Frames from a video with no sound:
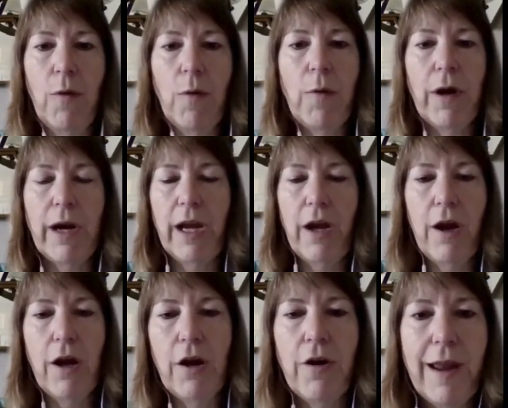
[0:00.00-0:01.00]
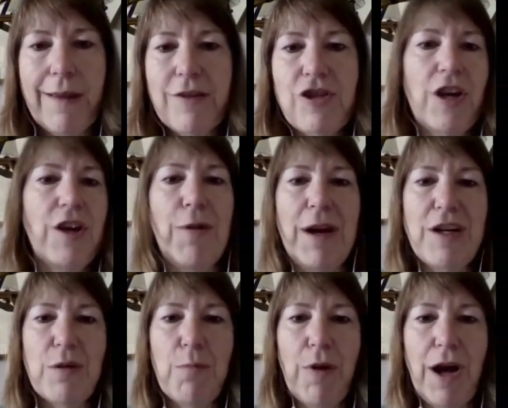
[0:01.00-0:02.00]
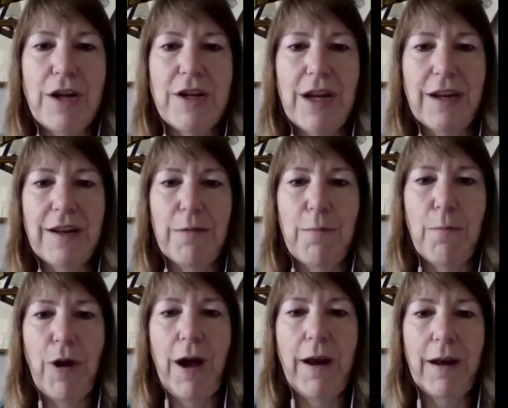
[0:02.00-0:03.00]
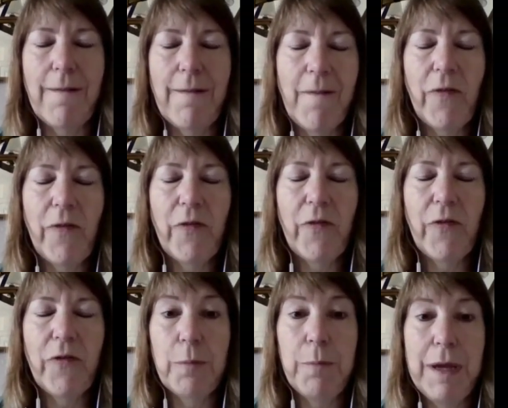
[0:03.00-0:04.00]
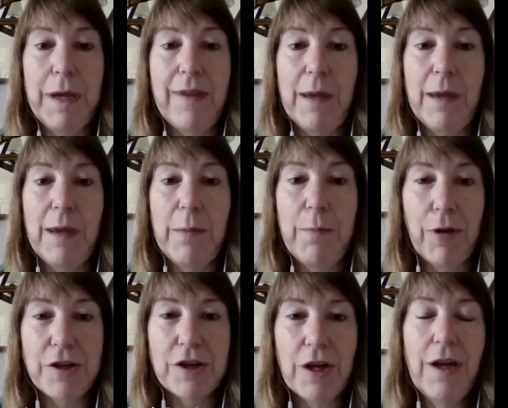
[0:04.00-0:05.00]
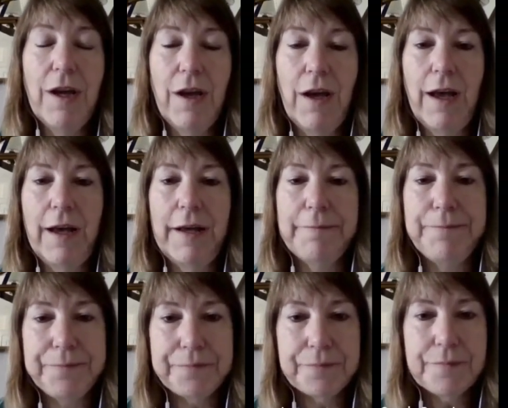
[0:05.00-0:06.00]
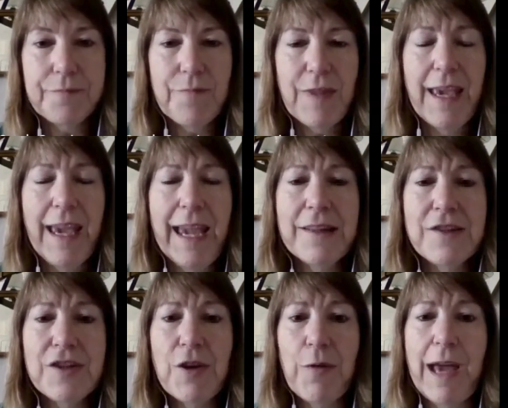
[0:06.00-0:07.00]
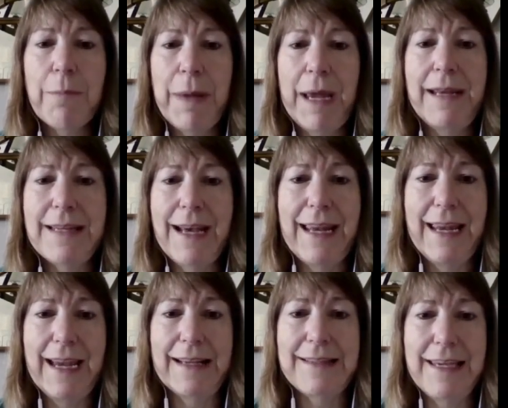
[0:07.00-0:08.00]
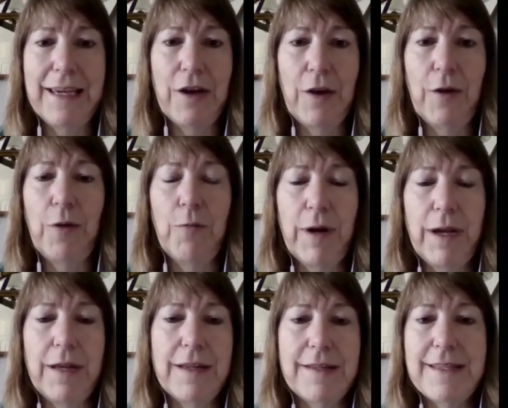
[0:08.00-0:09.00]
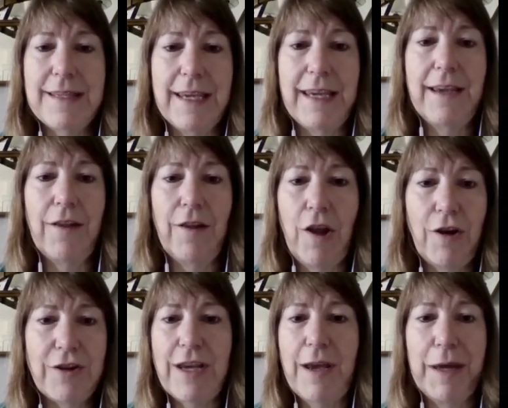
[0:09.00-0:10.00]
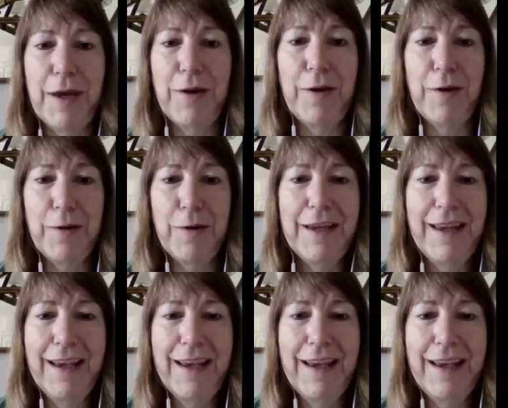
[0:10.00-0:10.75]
we're working on our next generation product called PC Paintbrush. And so that paint.exe code written in C a long time ago,